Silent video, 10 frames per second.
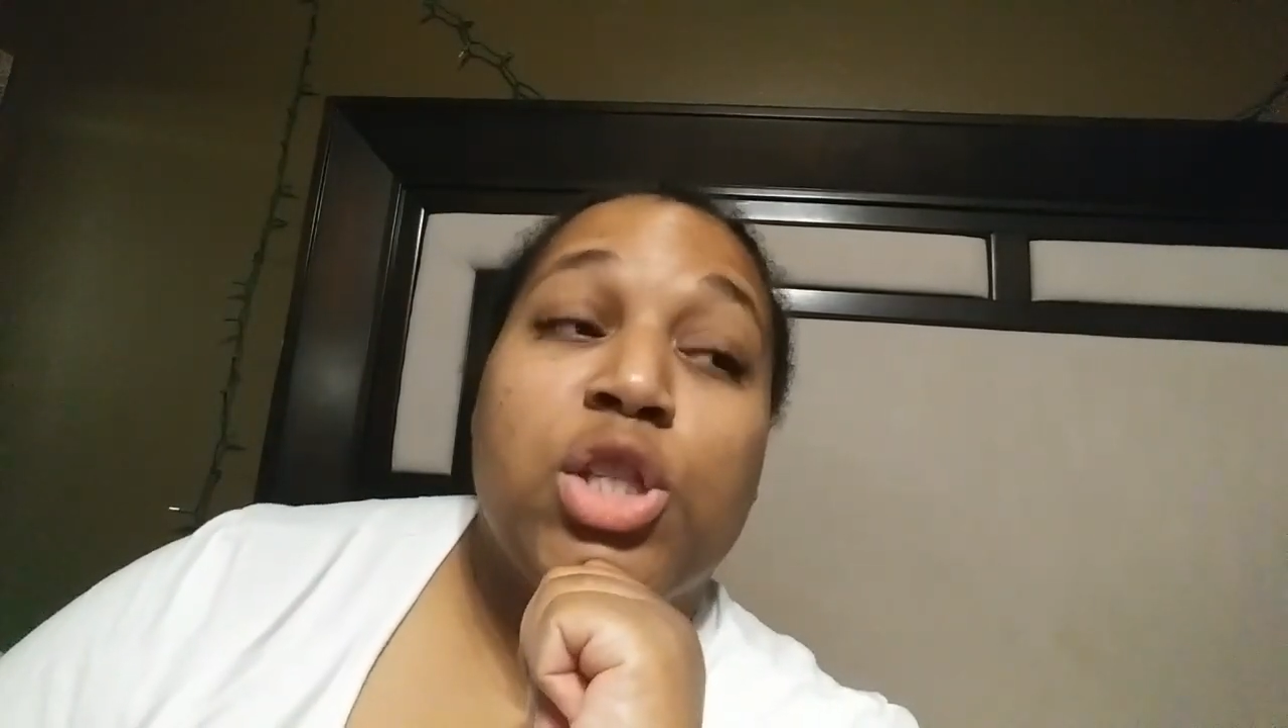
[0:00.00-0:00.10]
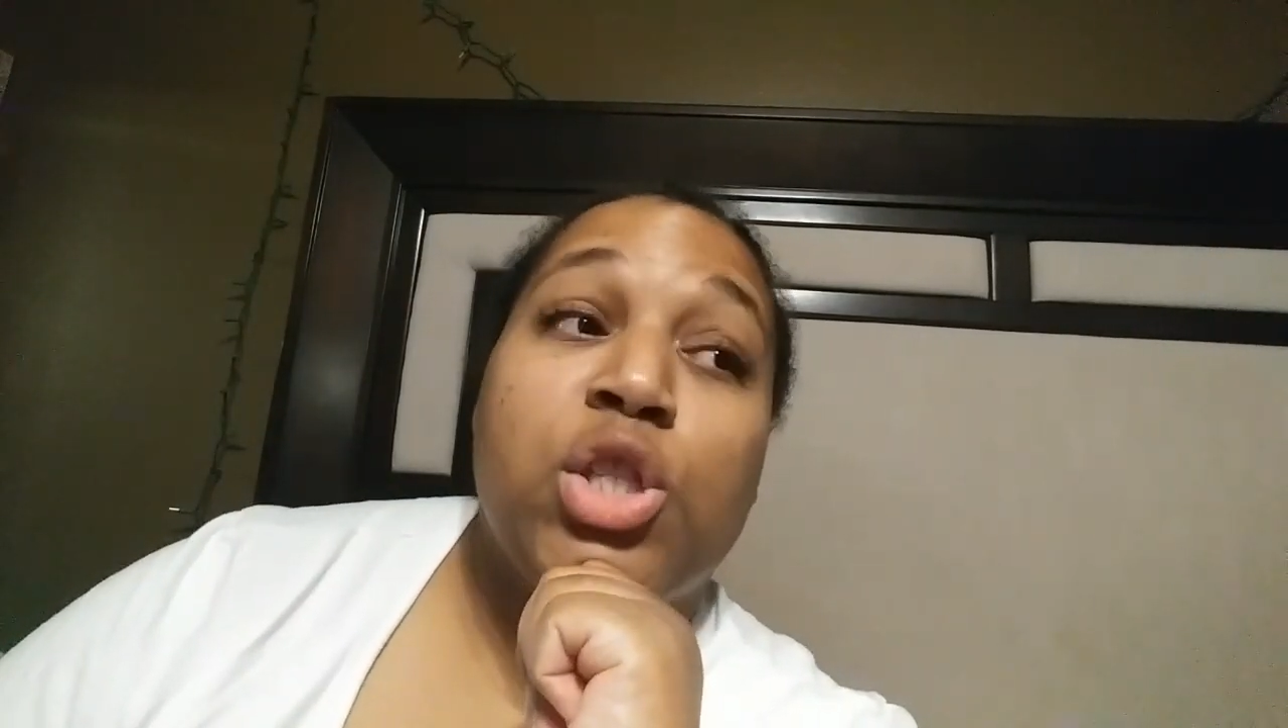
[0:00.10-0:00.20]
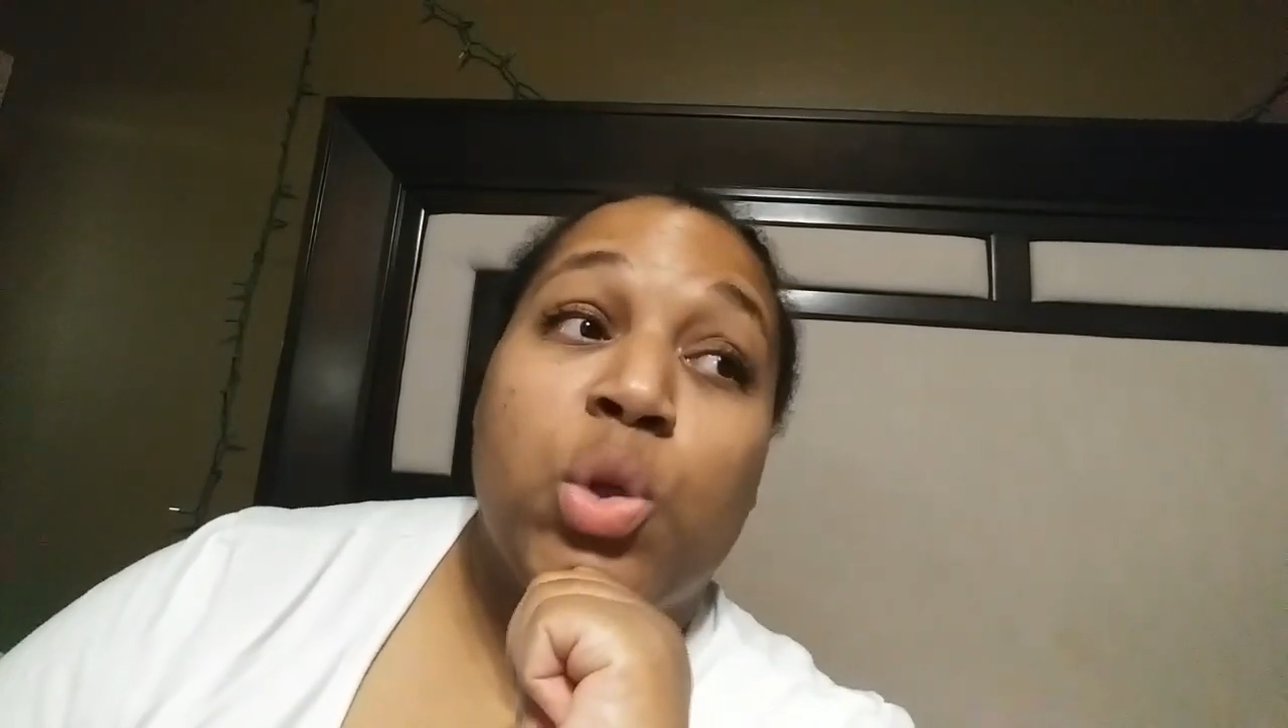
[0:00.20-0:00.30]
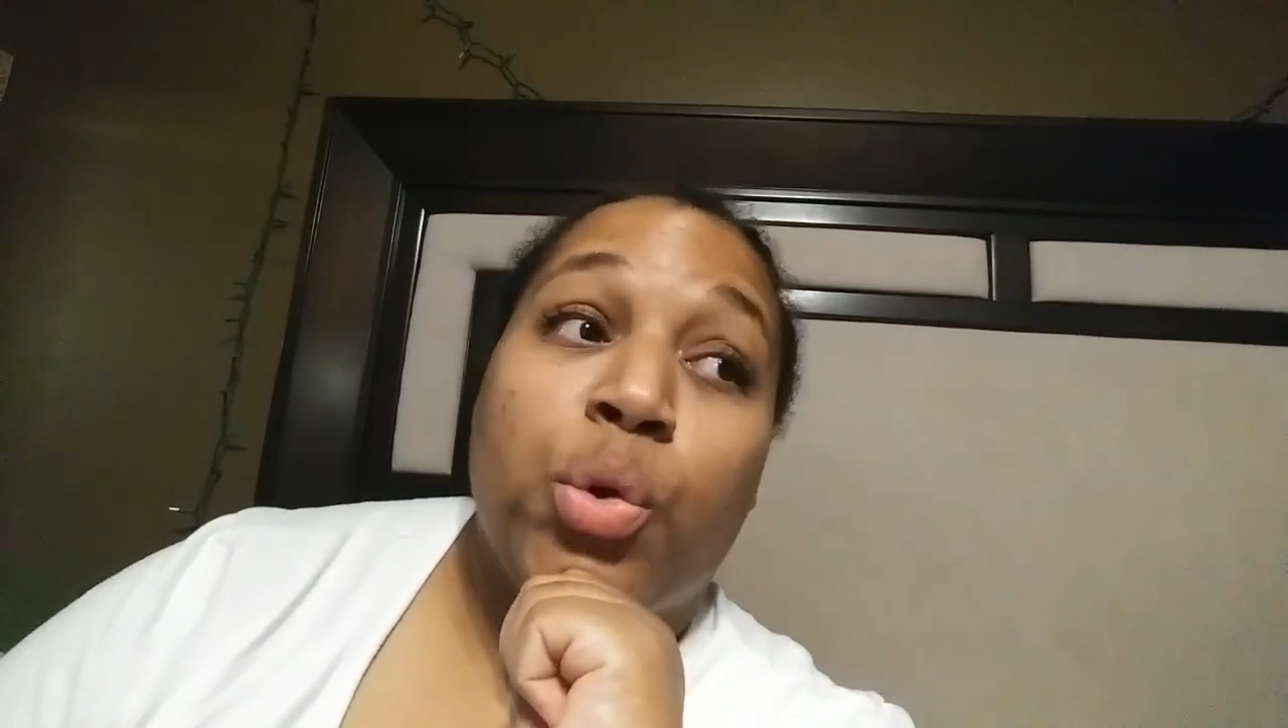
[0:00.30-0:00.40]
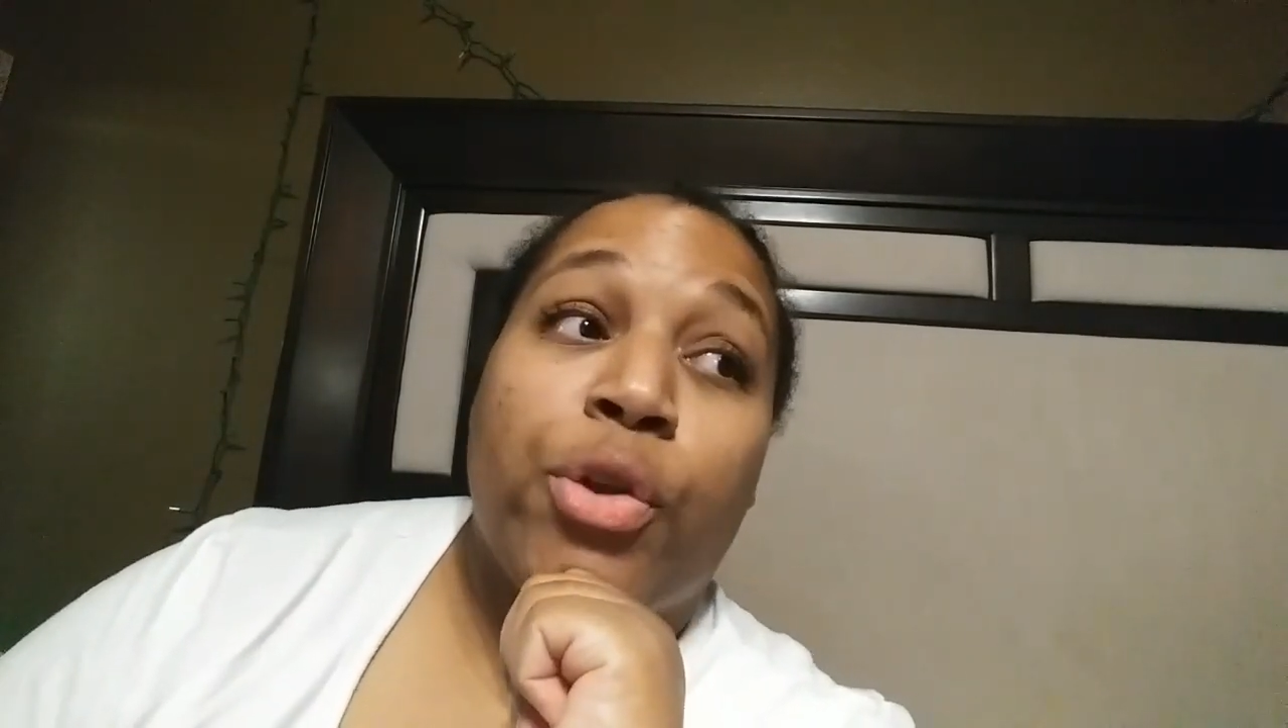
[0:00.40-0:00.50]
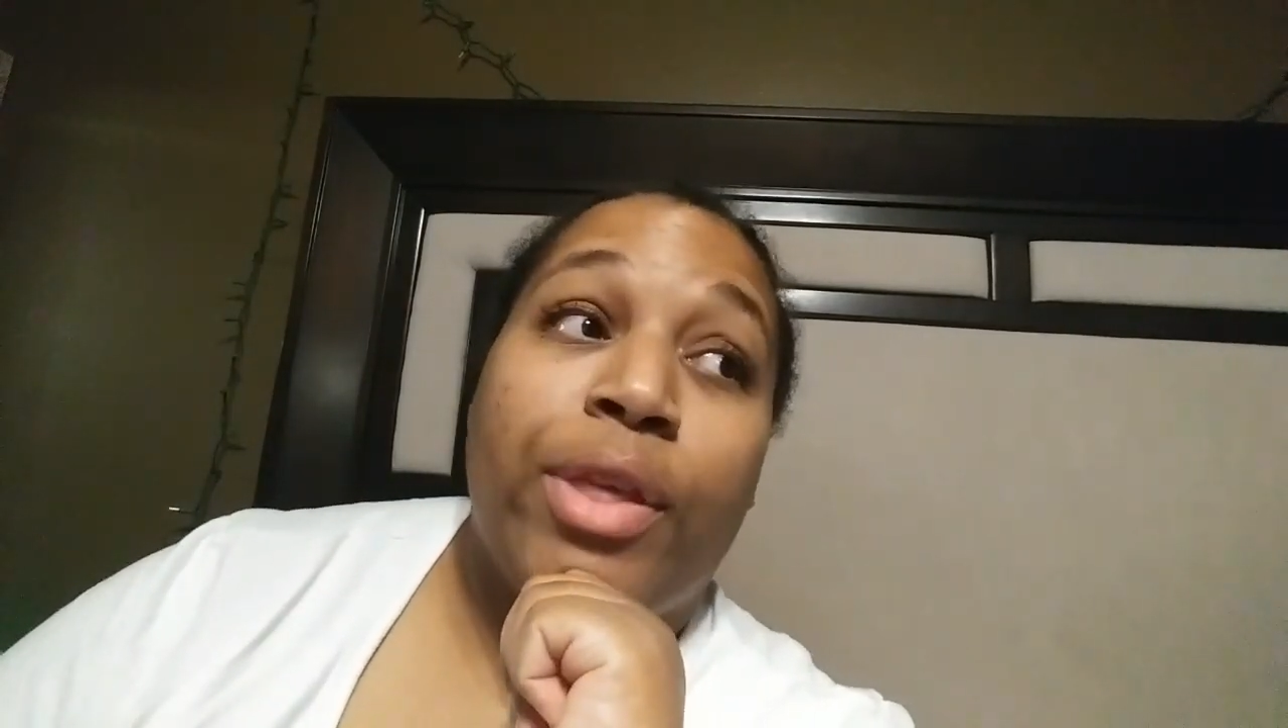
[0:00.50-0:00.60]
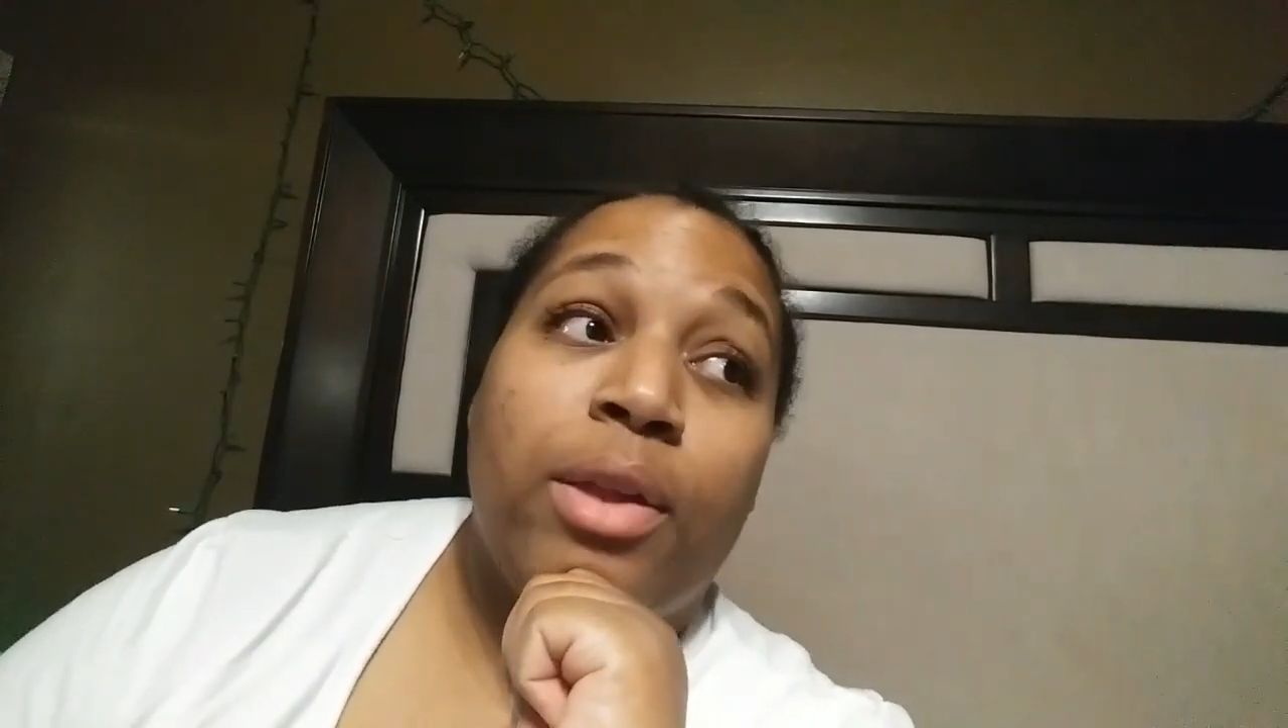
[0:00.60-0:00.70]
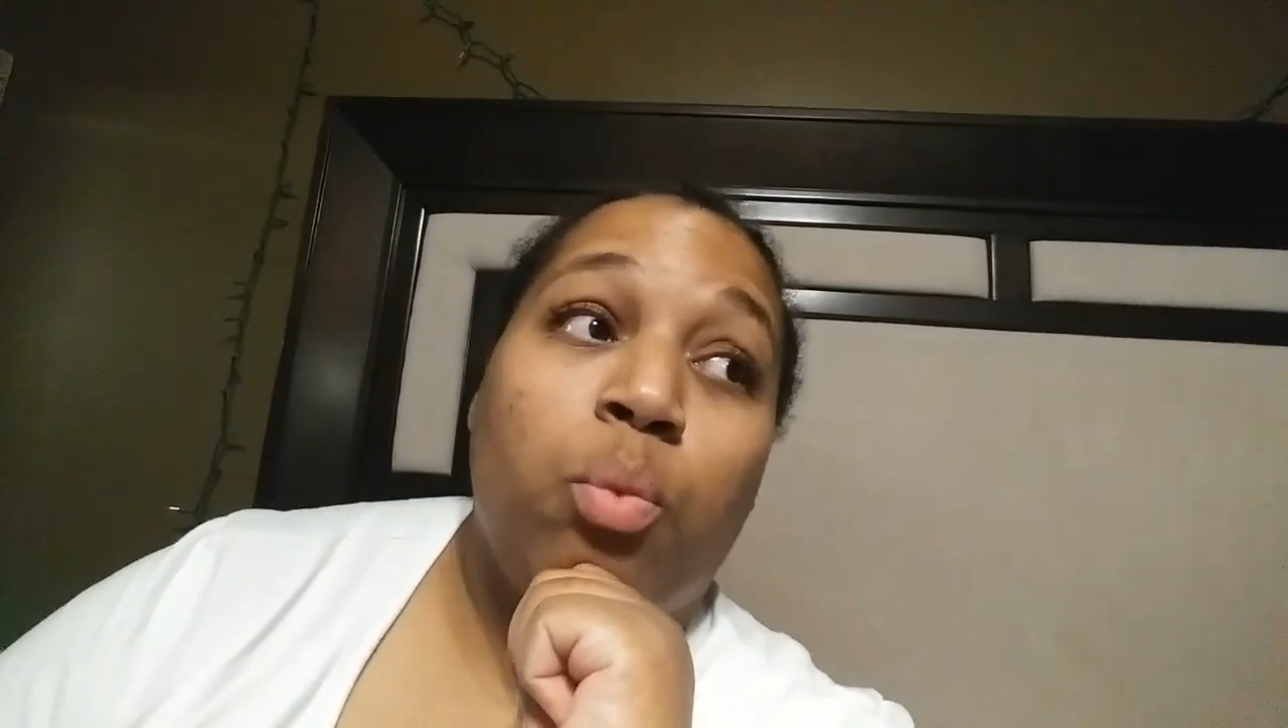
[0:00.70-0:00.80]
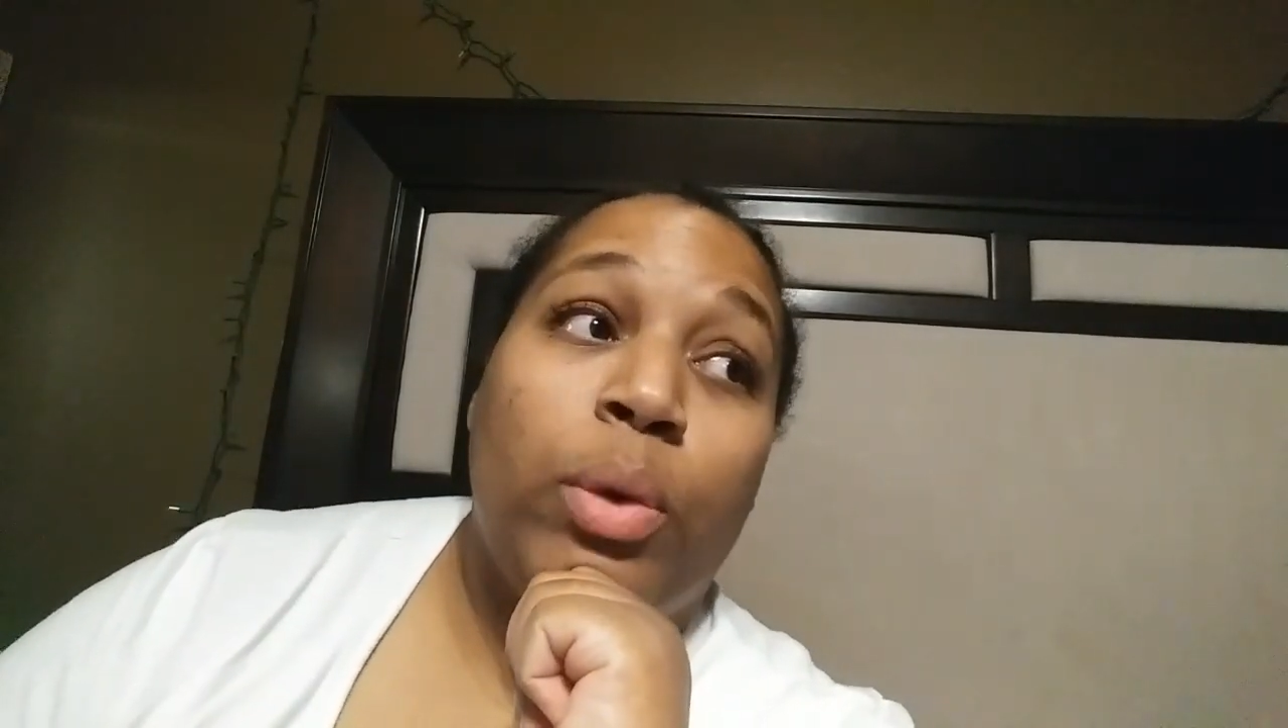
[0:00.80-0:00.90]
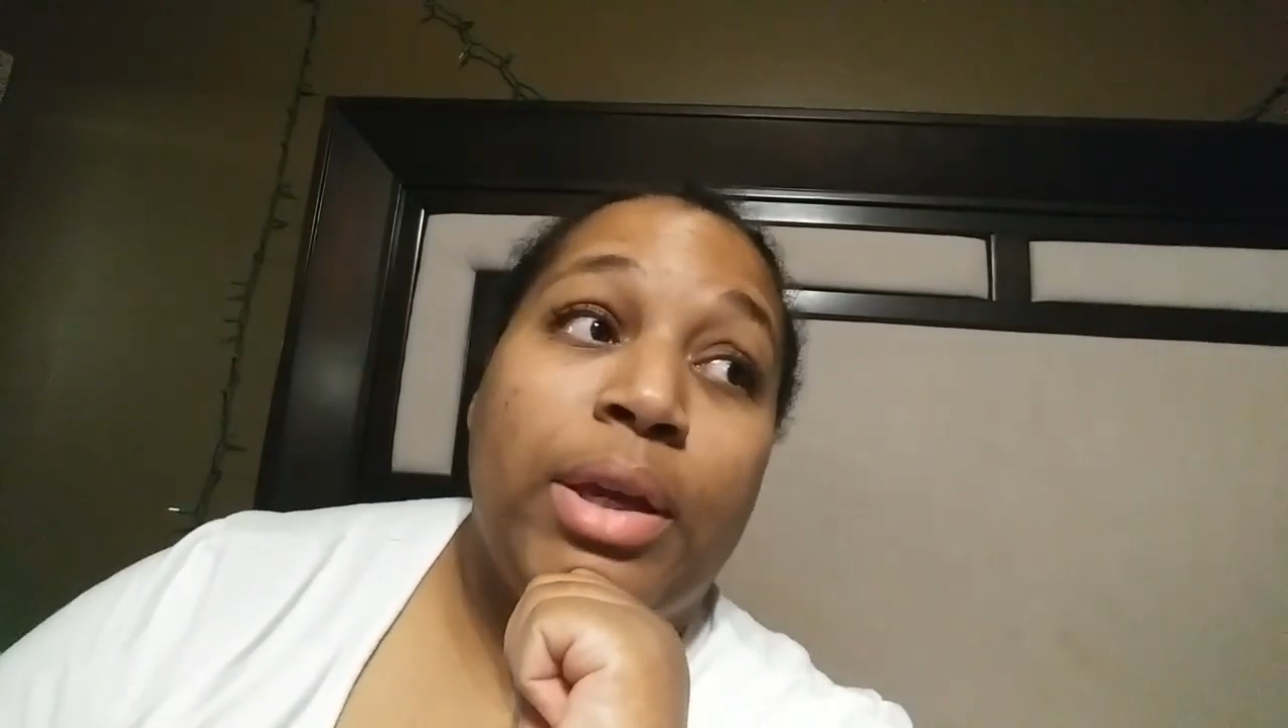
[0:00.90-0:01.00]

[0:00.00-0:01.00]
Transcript: sooner than